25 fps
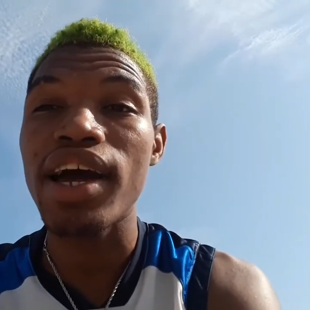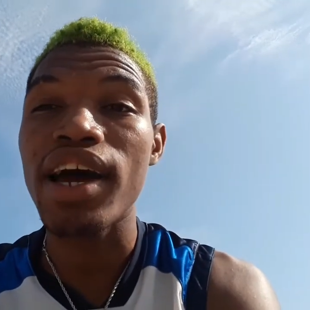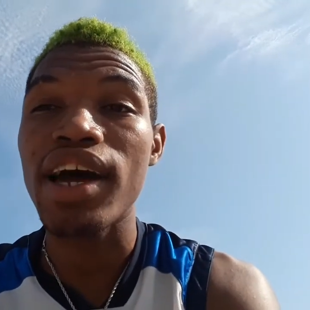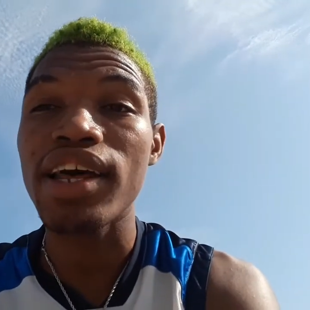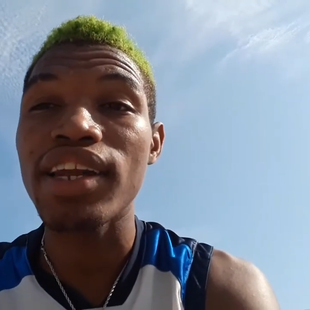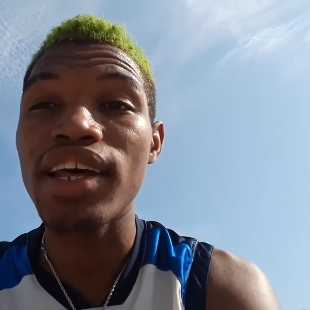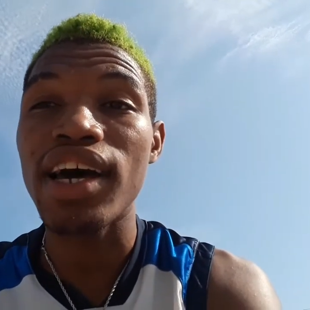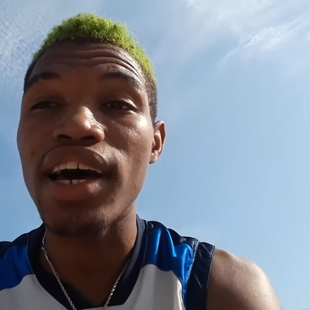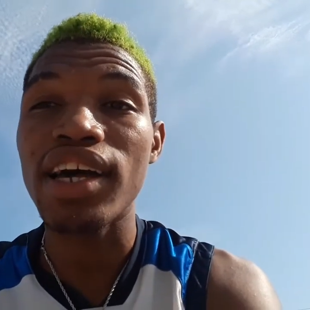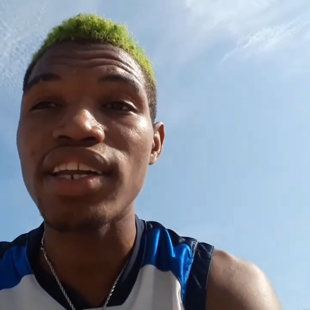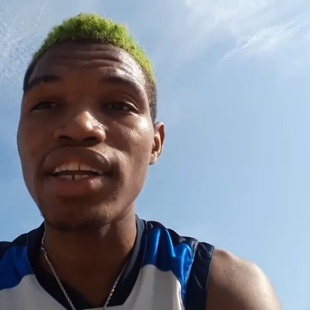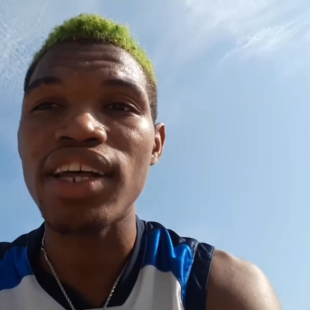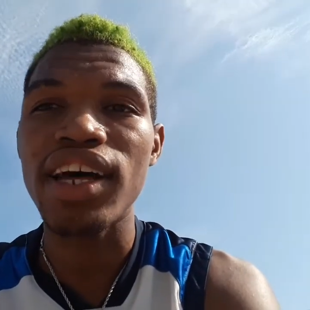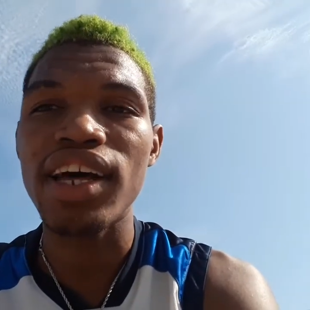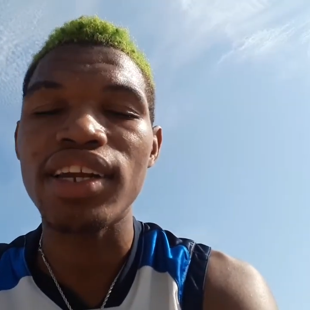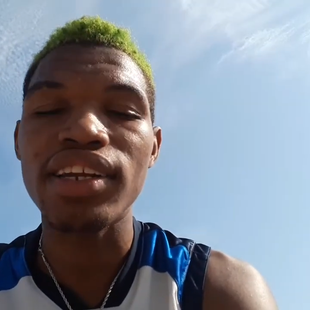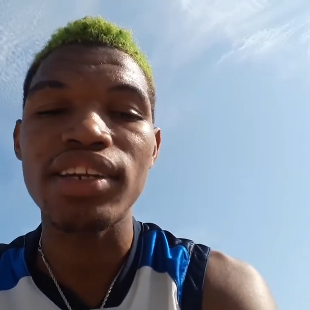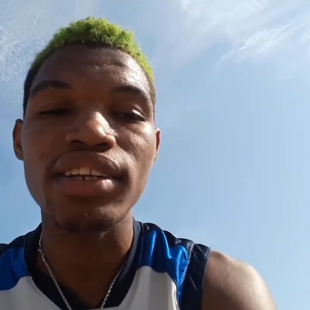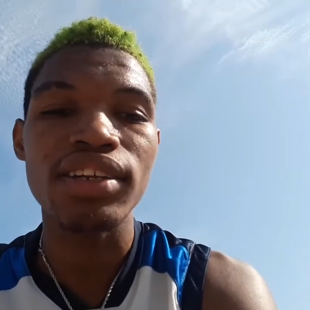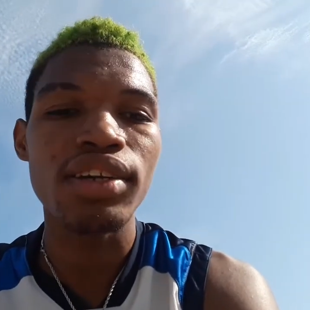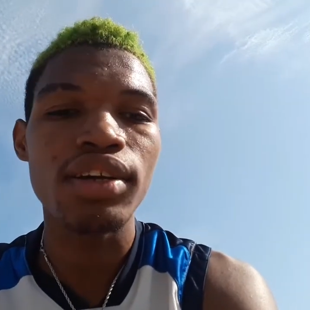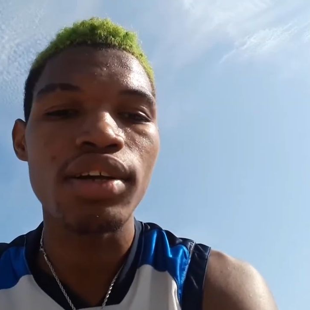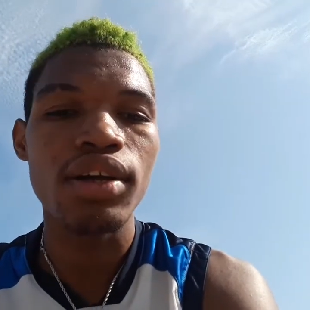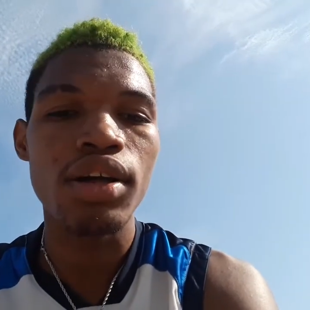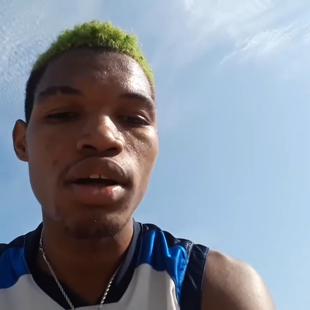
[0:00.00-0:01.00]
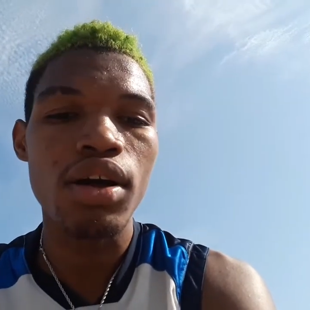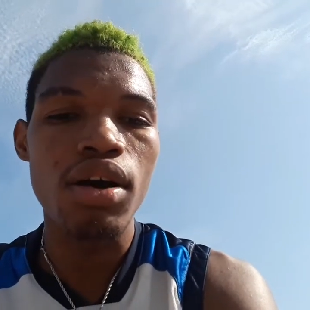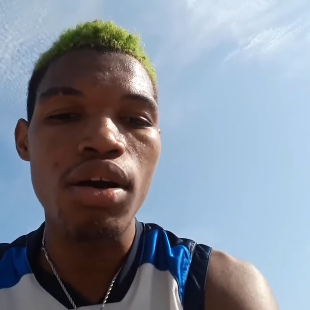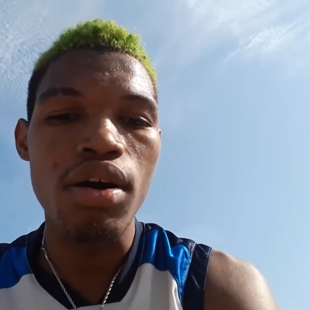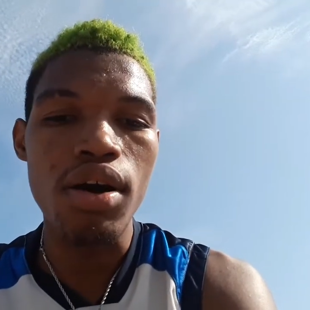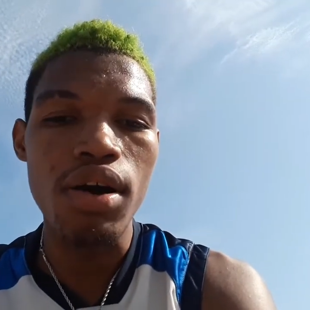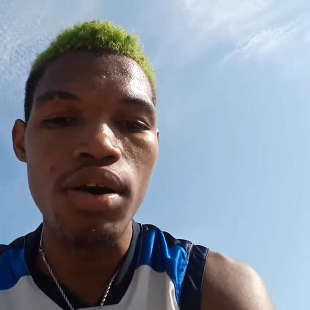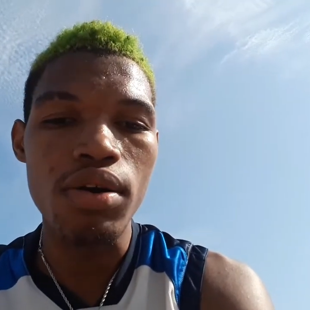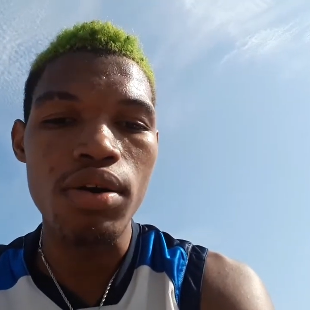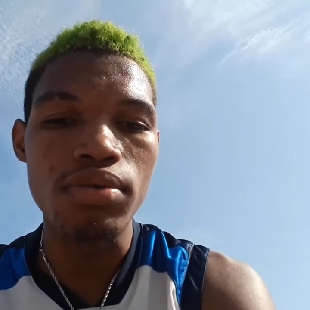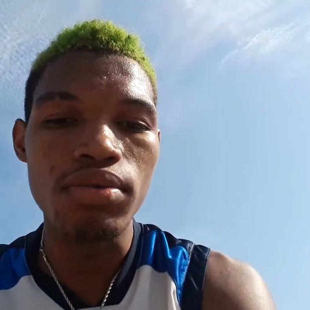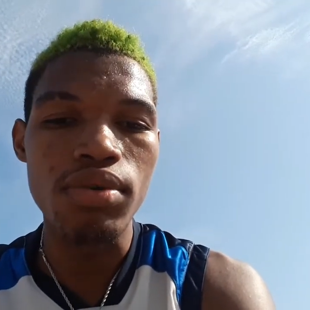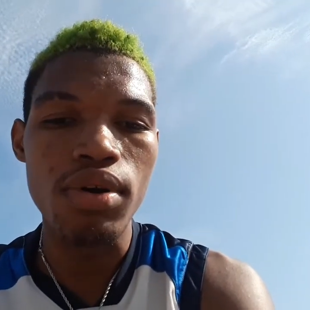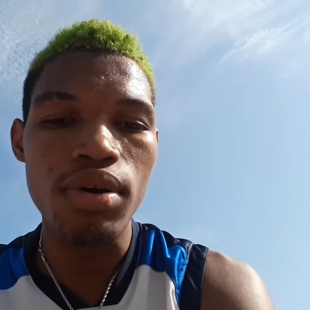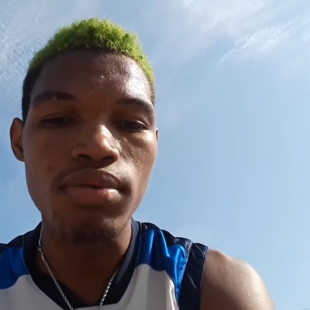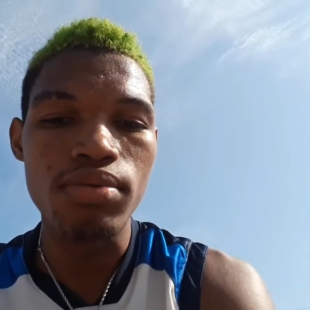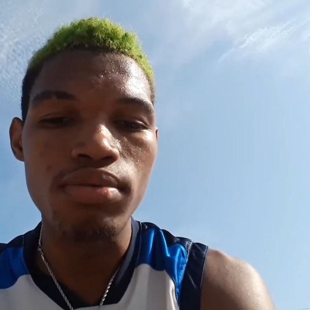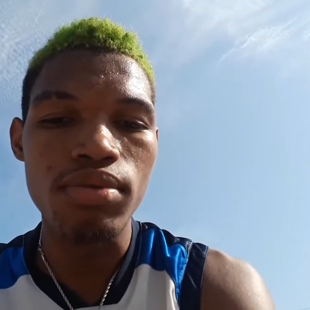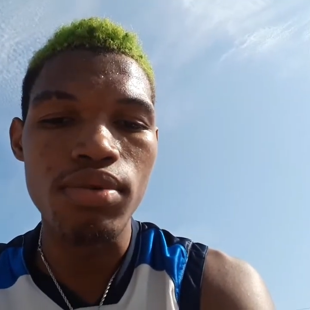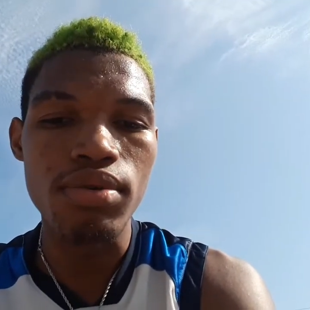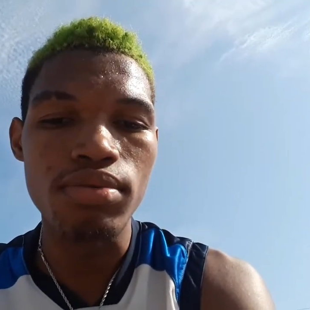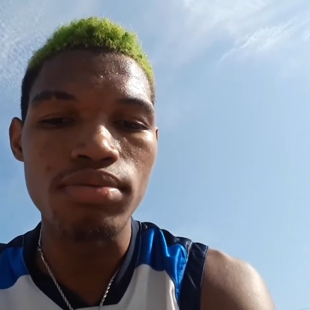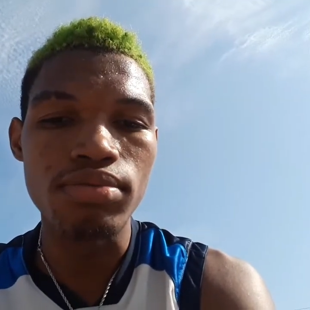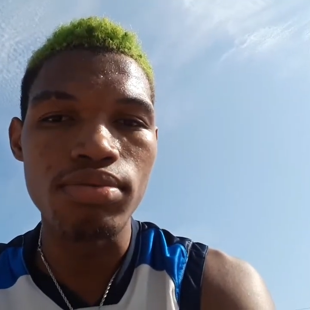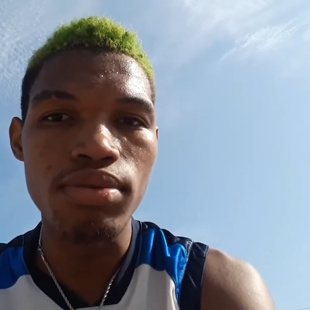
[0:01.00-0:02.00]
You
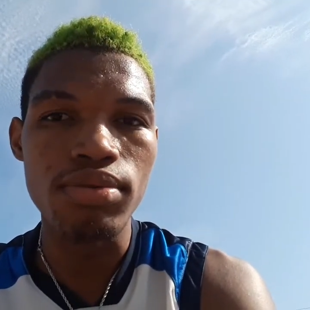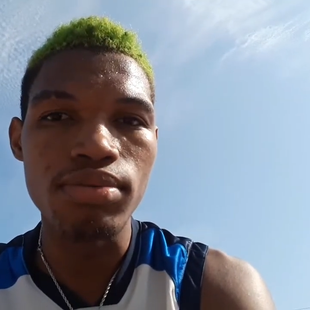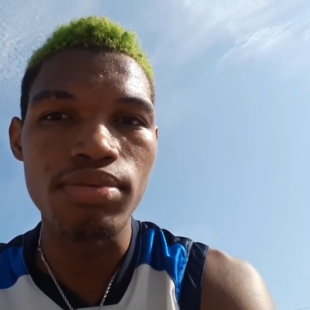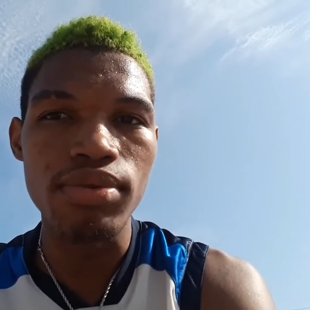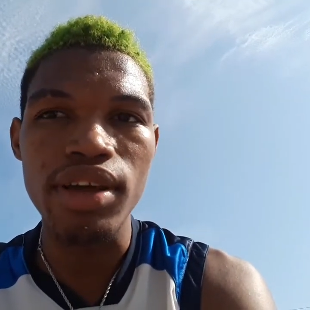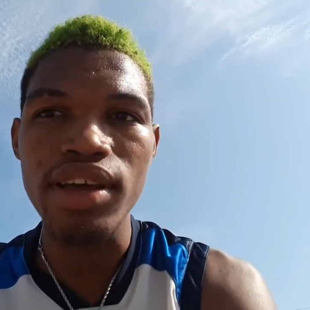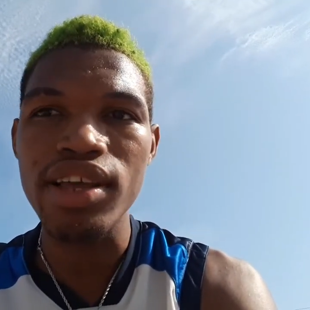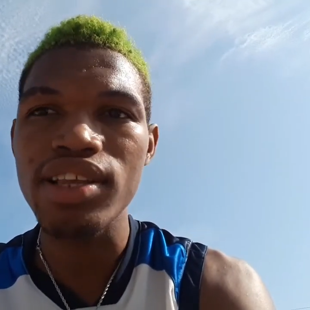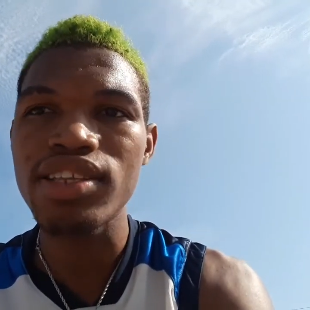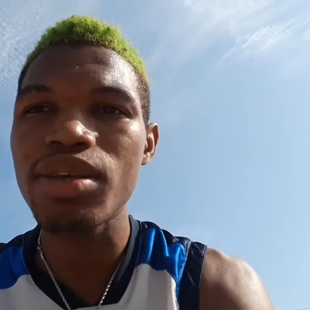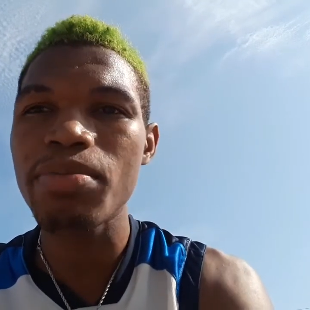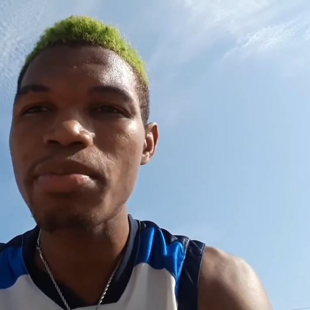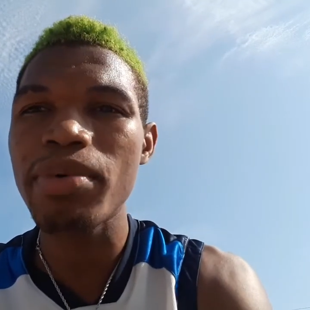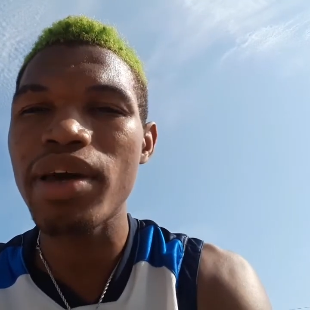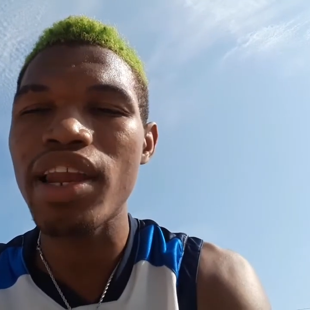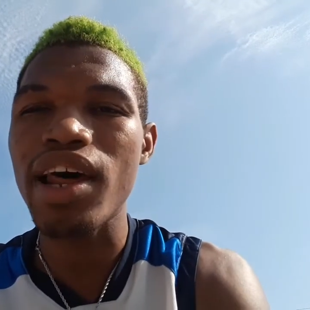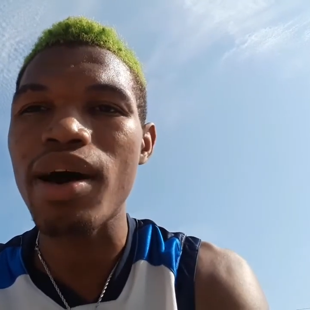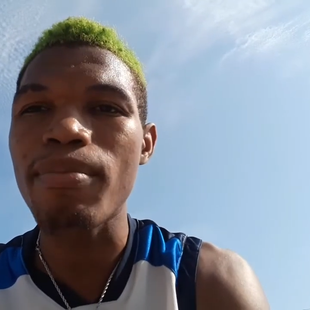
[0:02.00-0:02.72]
see me?